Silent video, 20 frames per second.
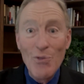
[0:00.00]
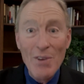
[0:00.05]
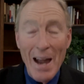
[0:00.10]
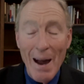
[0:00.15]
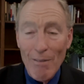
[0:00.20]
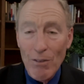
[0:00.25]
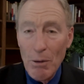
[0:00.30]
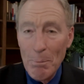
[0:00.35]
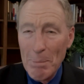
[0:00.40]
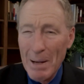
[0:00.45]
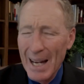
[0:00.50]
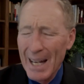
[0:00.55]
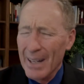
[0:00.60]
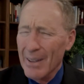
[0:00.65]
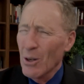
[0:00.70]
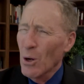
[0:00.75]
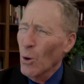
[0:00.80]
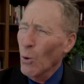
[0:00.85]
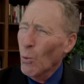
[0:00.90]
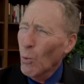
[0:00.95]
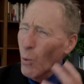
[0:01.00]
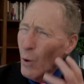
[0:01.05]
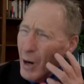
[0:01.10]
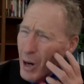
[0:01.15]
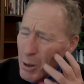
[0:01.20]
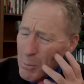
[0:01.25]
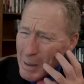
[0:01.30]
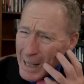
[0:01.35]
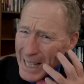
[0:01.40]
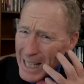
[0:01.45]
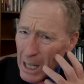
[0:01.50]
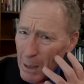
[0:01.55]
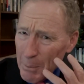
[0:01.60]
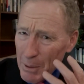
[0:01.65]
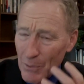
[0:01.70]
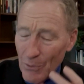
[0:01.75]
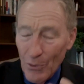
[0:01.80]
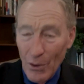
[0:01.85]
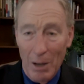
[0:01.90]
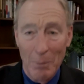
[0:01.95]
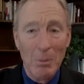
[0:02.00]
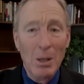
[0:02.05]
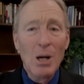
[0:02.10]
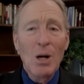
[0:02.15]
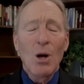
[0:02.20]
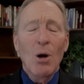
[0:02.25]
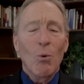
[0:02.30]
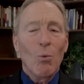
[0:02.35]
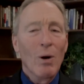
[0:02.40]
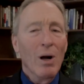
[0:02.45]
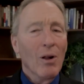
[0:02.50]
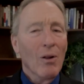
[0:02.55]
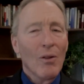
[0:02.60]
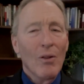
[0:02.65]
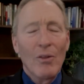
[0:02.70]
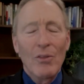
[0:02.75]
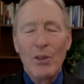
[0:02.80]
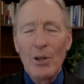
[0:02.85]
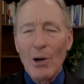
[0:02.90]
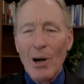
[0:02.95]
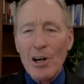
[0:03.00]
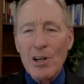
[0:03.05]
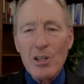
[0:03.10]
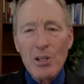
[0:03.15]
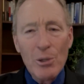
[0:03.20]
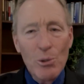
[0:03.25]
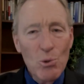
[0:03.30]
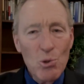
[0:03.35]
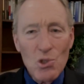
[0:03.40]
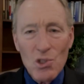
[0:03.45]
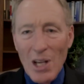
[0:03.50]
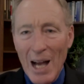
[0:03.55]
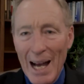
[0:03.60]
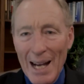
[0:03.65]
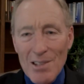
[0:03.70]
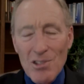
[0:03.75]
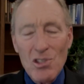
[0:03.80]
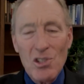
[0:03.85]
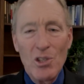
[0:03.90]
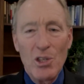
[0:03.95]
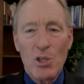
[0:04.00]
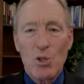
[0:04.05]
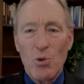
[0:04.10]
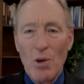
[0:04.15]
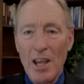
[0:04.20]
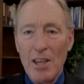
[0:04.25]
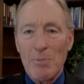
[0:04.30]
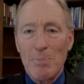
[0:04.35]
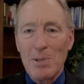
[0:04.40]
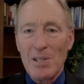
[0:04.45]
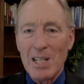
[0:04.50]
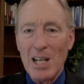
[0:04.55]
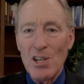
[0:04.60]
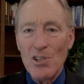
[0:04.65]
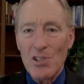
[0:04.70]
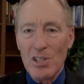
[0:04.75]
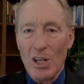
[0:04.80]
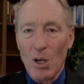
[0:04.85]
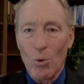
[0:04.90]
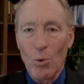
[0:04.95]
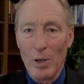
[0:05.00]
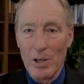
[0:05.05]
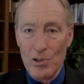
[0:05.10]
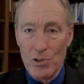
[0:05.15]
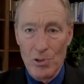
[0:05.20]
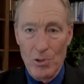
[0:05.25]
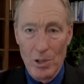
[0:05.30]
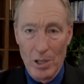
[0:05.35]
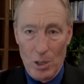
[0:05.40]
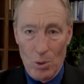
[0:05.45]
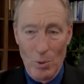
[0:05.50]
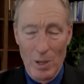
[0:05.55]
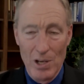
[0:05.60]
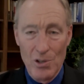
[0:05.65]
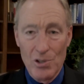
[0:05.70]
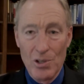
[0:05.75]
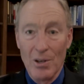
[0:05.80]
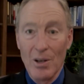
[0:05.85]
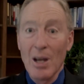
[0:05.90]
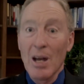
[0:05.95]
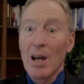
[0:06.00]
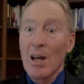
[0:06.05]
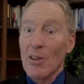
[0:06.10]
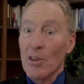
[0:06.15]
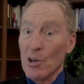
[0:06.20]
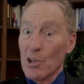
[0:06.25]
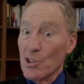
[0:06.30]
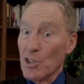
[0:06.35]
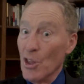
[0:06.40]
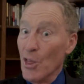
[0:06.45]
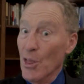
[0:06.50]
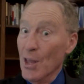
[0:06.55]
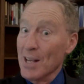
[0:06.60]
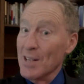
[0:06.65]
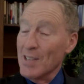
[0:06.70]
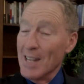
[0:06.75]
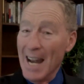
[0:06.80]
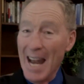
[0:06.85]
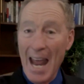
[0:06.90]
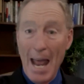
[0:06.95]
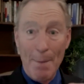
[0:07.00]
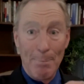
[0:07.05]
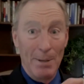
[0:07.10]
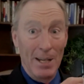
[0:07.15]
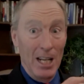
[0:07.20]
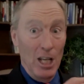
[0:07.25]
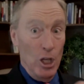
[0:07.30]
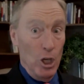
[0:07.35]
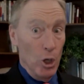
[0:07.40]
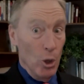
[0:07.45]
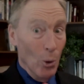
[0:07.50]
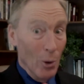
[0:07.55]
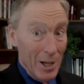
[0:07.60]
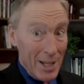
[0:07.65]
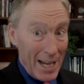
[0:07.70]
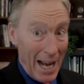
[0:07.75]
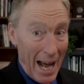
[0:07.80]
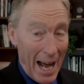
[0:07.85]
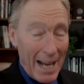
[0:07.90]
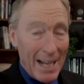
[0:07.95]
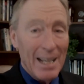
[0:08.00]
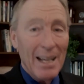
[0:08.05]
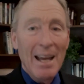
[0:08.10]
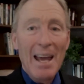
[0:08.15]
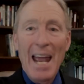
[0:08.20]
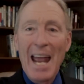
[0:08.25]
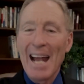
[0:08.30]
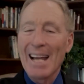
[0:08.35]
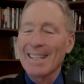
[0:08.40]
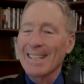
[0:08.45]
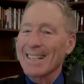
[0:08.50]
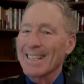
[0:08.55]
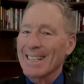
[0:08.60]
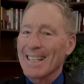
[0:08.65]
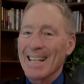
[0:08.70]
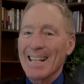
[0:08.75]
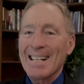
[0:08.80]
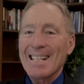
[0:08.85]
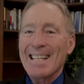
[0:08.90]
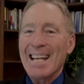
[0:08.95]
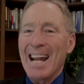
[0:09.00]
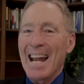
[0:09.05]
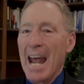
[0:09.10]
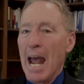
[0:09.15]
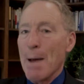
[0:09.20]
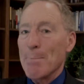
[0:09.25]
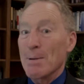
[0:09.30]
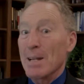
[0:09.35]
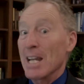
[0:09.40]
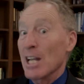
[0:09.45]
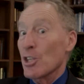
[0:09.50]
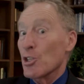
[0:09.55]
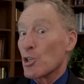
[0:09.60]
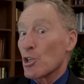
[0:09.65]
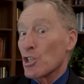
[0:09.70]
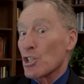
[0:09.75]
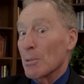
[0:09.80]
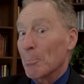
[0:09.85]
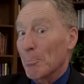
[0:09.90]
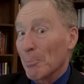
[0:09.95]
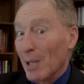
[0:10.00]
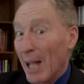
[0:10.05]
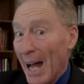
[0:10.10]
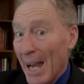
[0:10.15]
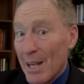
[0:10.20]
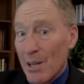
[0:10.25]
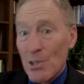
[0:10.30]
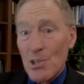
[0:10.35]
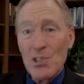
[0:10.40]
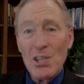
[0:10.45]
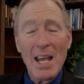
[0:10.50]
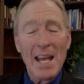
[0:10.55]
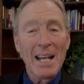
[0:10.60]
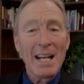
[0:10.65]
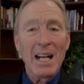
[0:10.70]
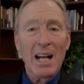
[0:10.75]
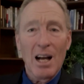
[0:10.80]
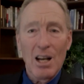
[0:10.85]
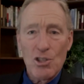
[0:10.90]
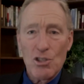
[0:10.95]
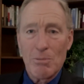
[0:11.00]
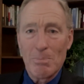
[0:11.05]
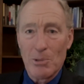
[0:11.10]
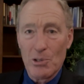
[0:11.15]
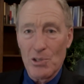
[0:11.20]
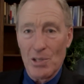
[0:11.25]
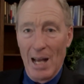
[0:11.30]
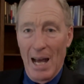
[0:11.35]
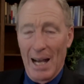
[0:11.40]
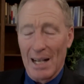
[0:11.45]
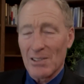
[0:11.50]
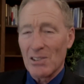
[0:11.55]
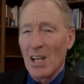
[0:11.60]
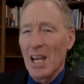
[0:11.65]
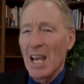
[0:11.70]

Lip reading: never been. Where am I coming from? Well, there are two sides to the transportation equation. There's the things that happen at your dock and the things that happen at your suppliers and customers' docks.